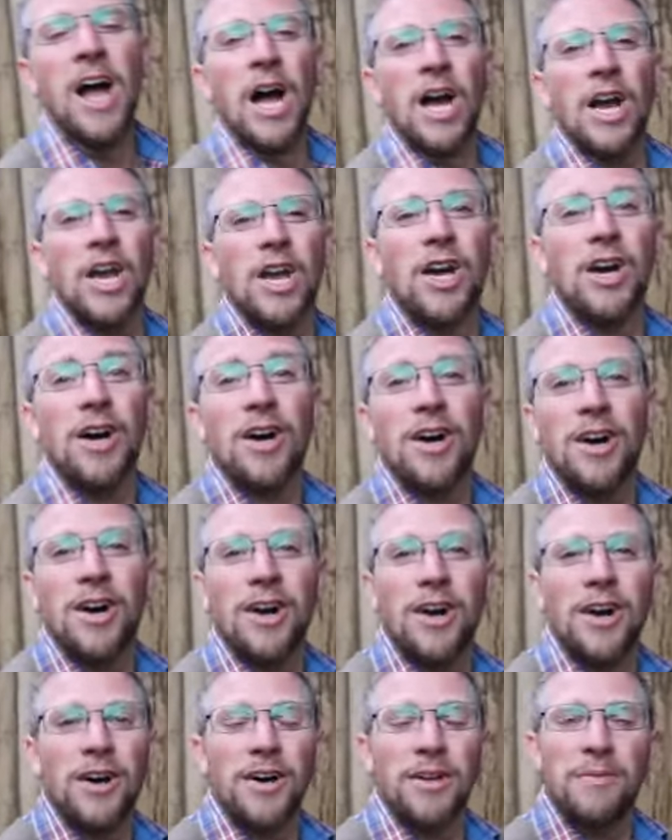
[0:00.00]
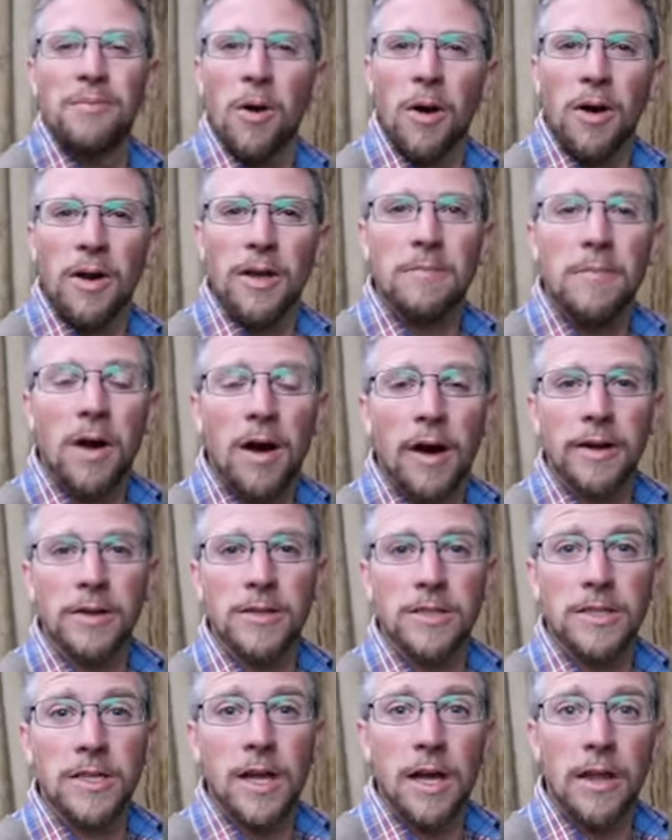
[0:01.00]
Good morning,
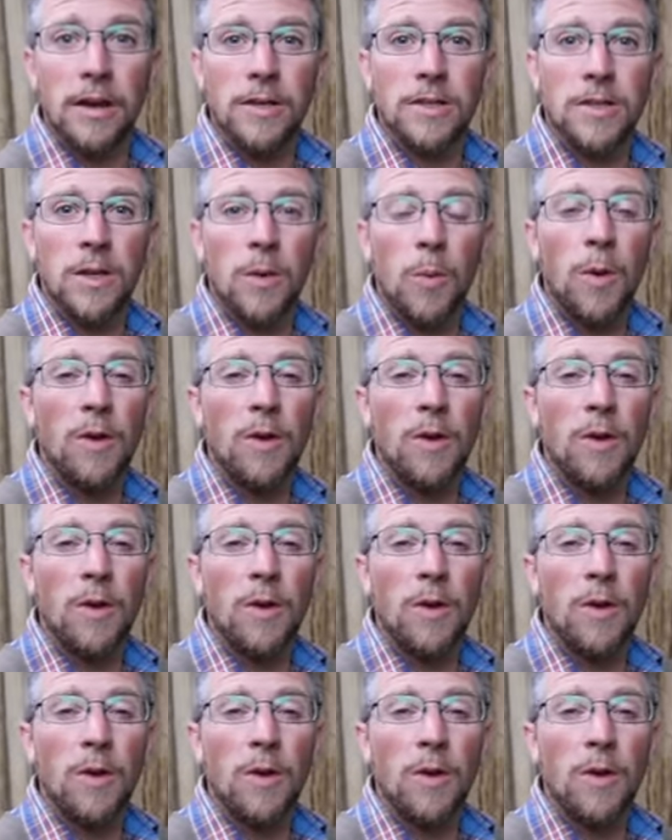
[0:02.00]
modern steaders.